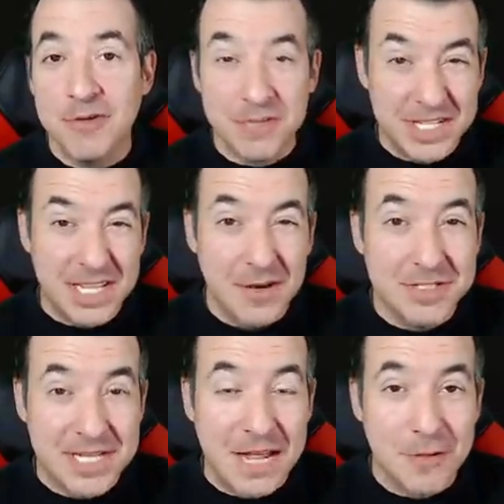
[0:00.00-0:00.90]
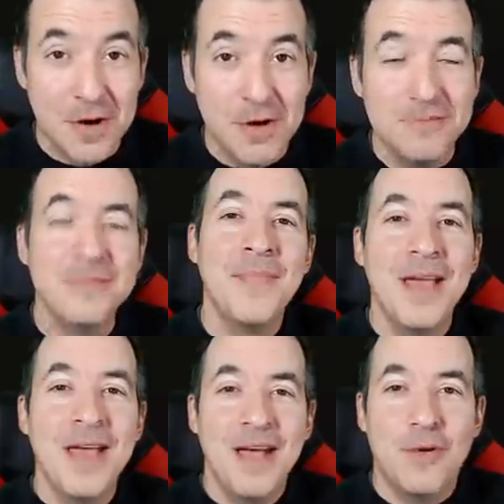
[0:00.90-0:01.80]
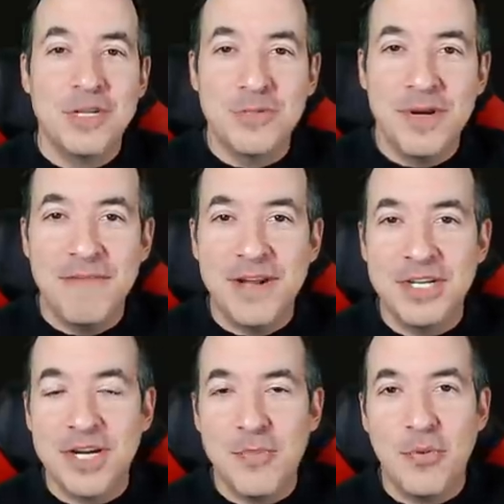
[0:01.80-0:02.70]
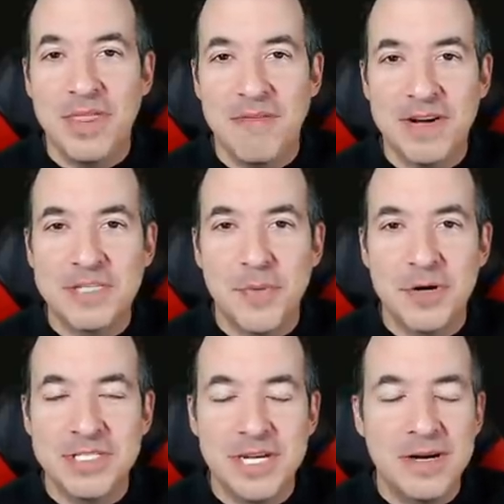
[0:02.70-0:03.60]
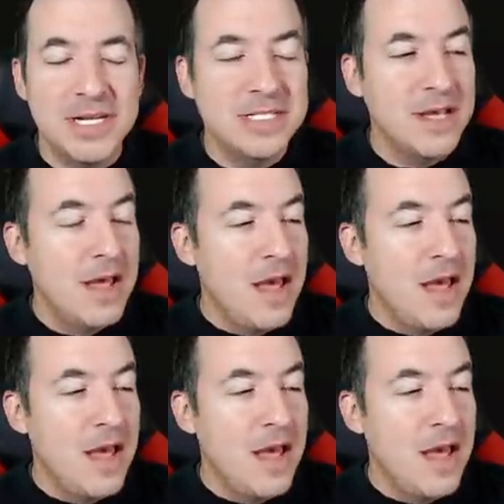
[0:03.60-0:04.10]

You'll see those down the road once we finish up with the Vicksburg series.